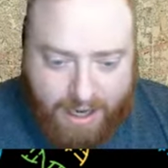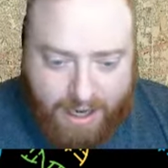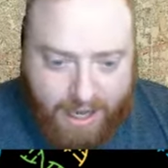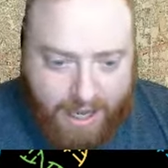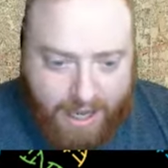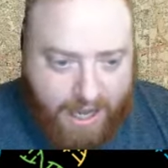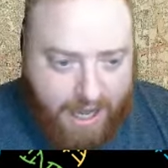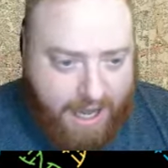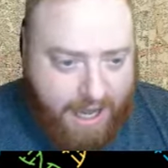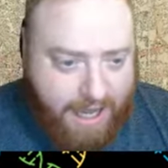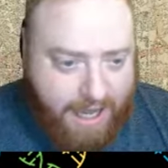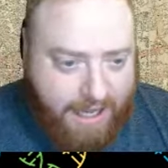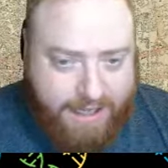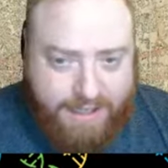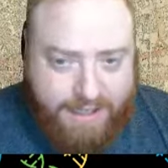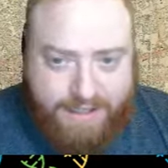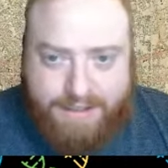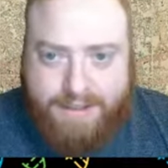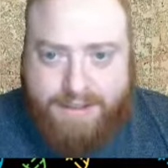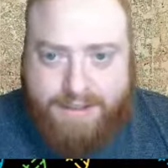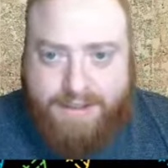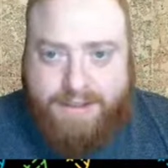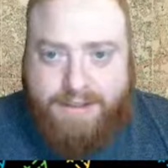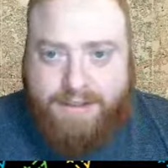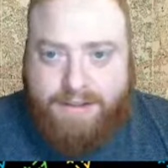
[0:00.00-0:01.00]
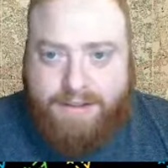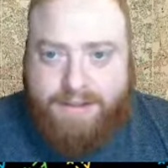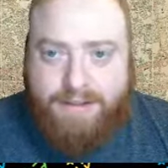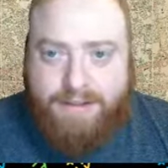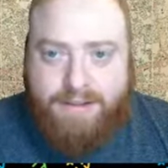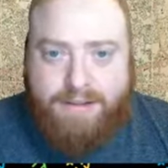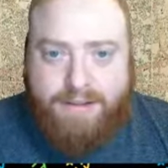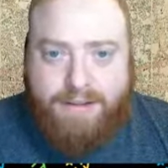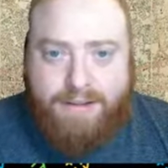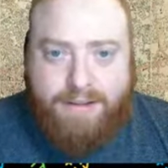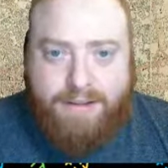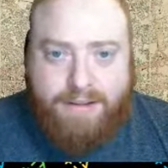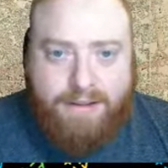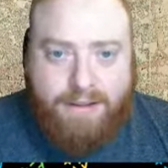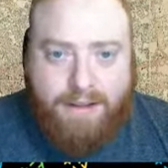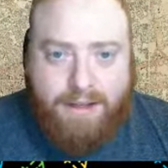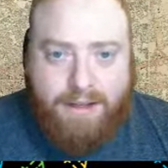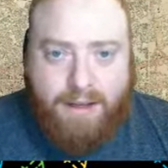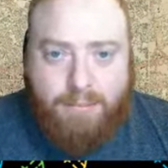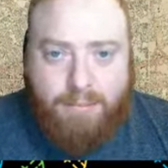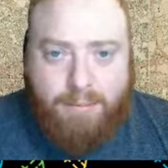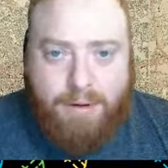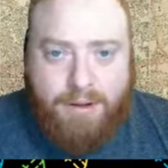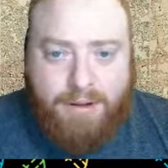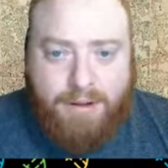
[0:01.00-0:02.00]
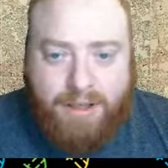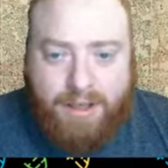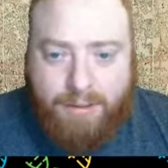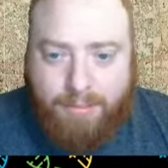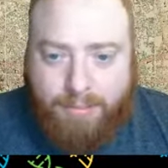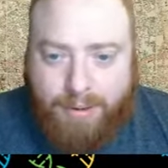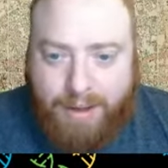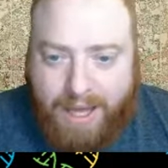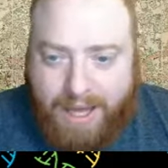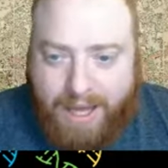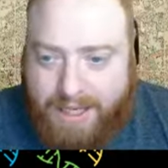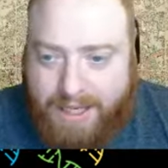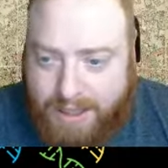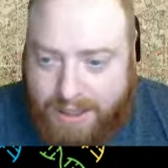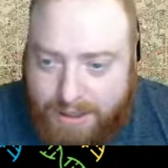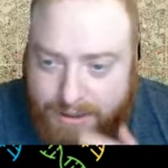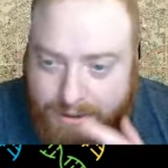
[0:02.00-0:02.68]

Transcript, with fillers: And I'm looking back at